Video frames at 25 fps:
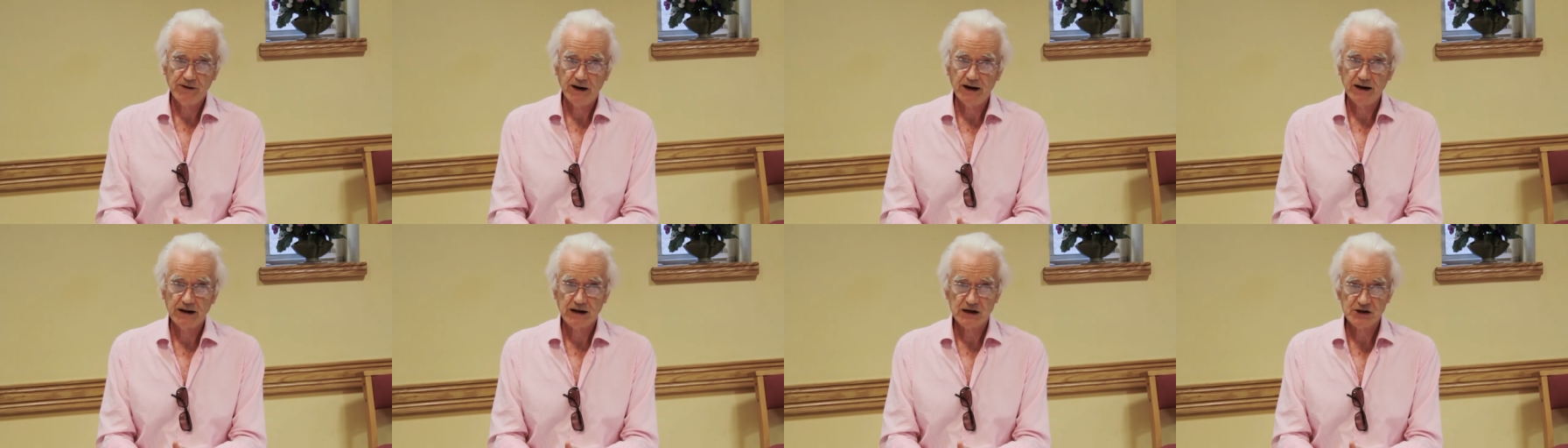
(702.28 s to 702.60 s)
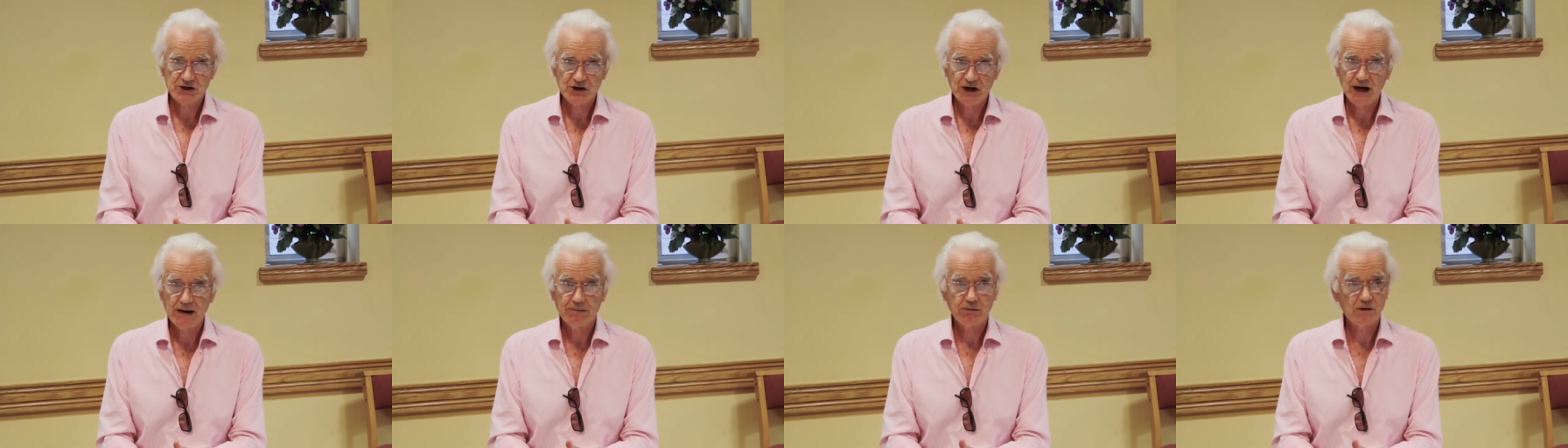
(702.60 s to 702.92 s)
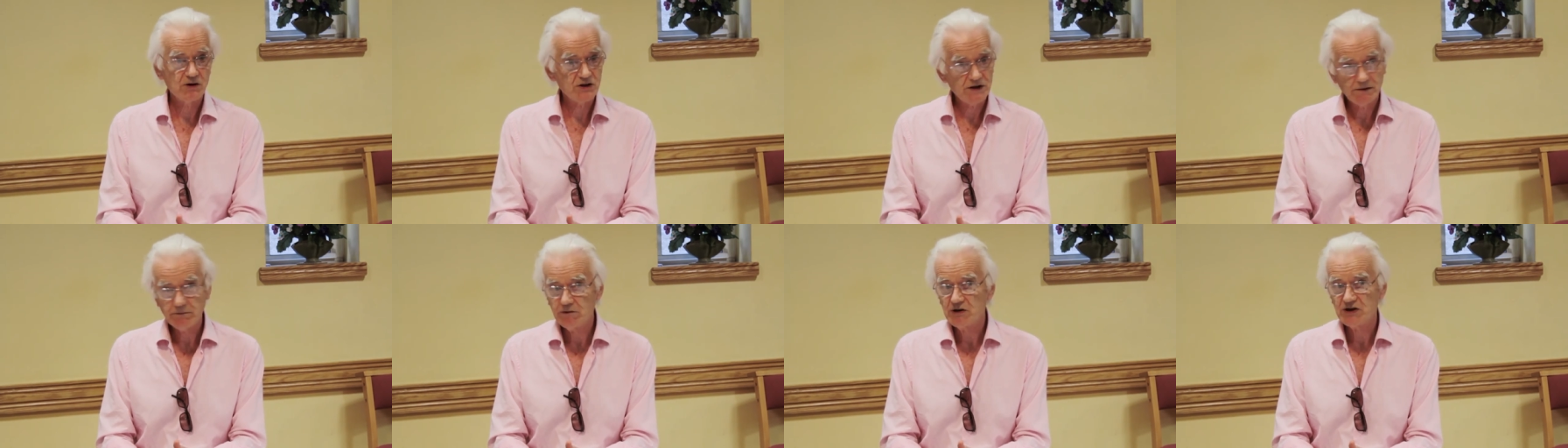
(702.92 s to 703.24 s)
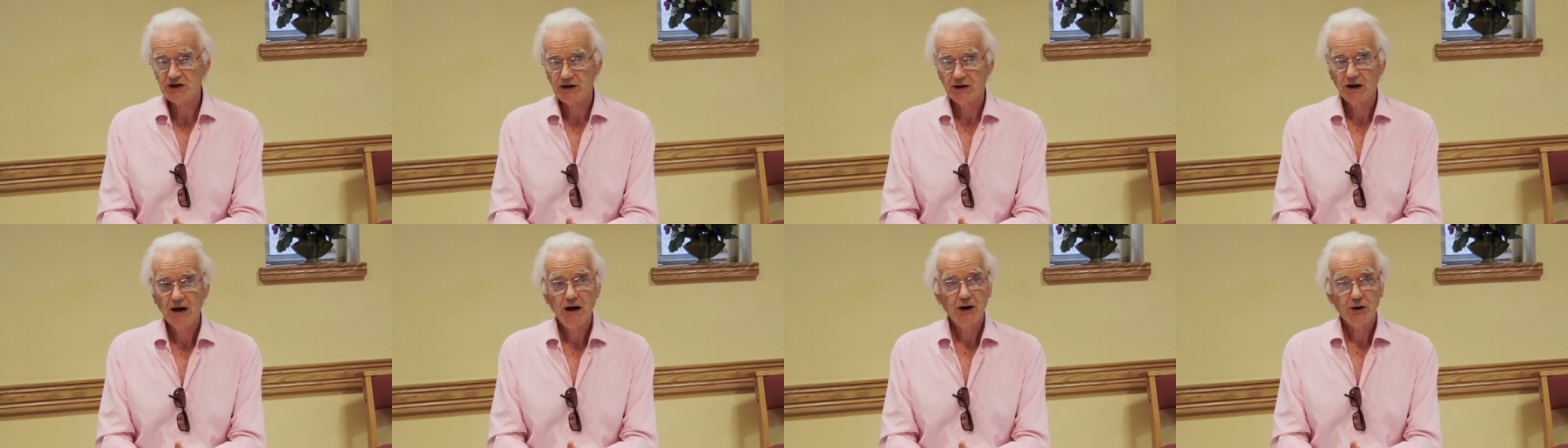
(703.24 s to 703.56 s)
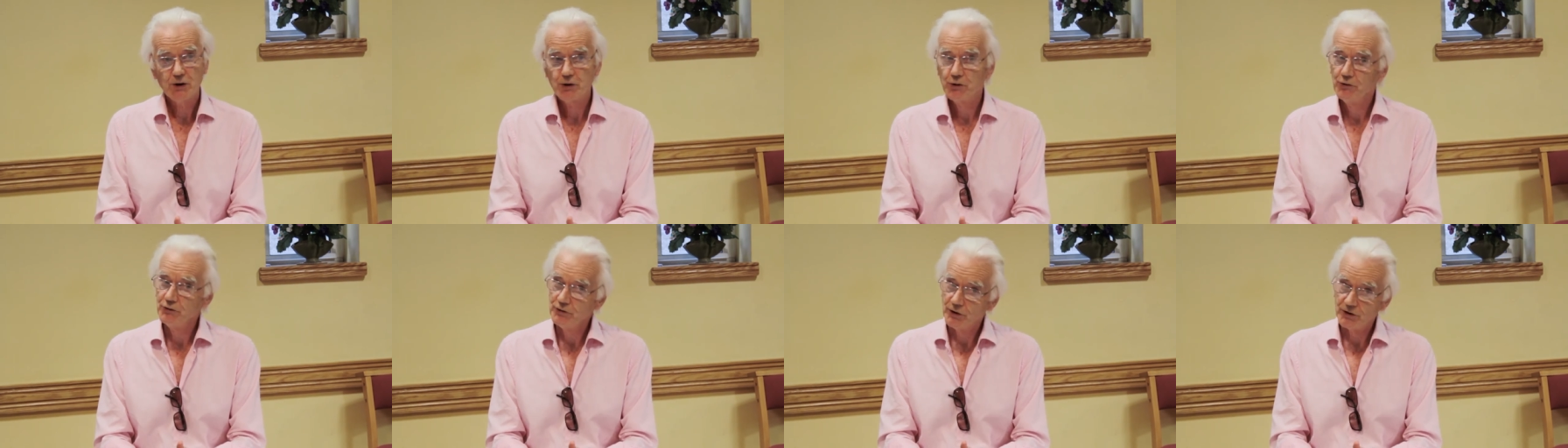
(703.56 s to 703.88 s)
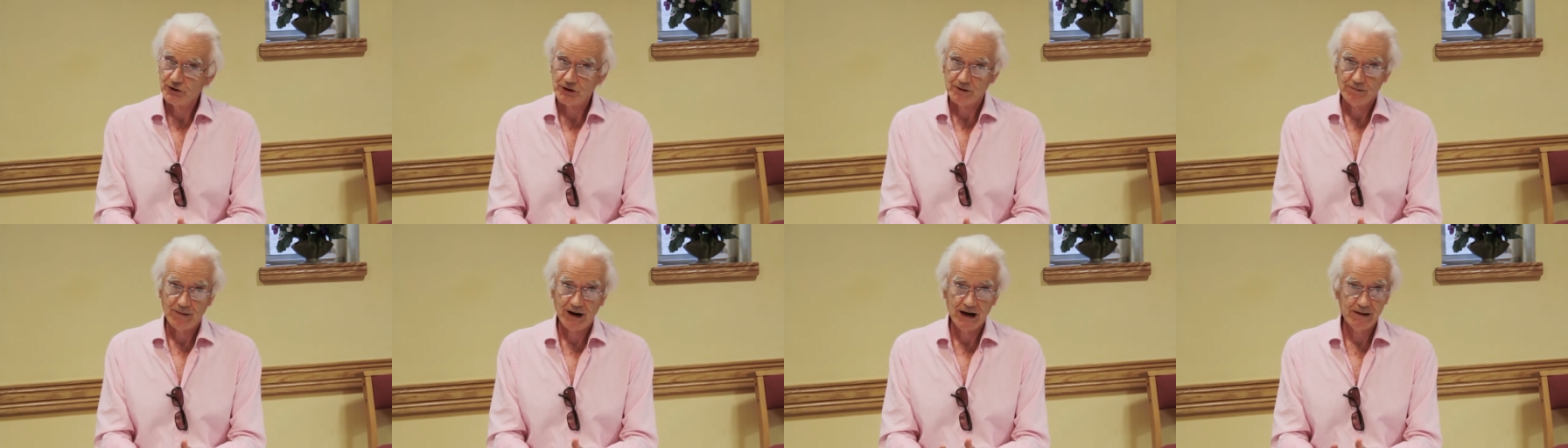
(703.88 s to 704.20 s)
finding a site, because everybody said, "You're
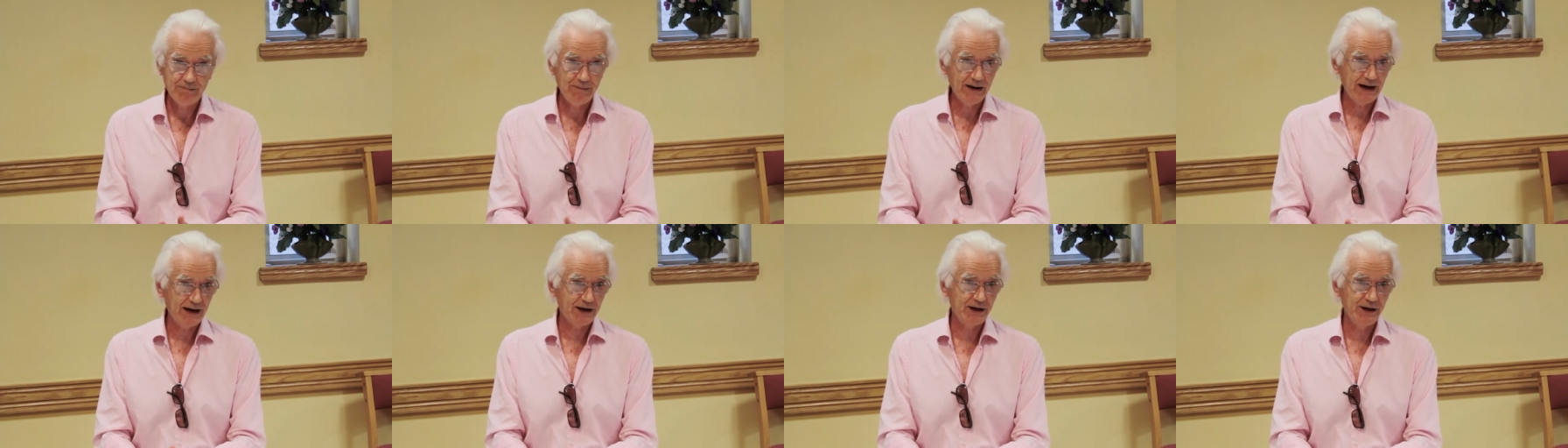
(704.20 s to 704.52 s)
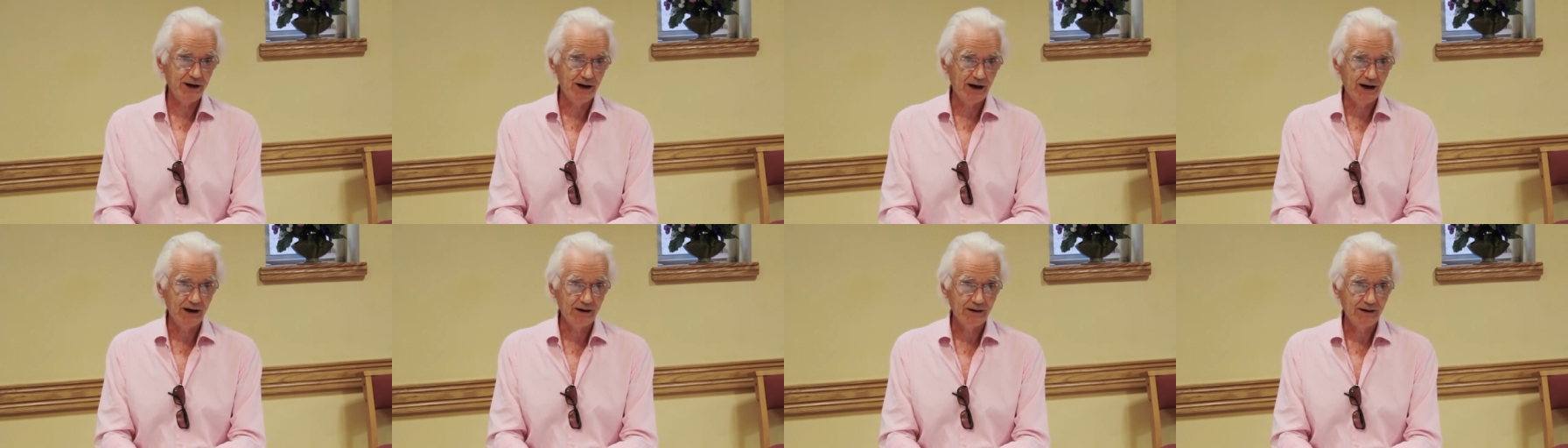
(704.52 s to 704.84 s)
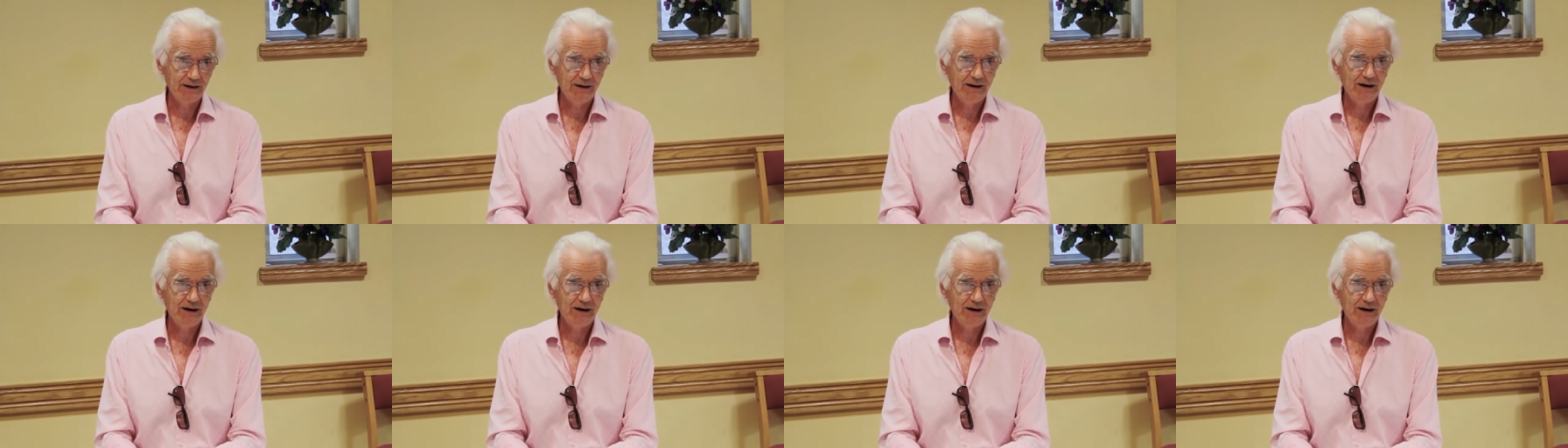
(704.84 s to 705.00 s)
not in my backyard.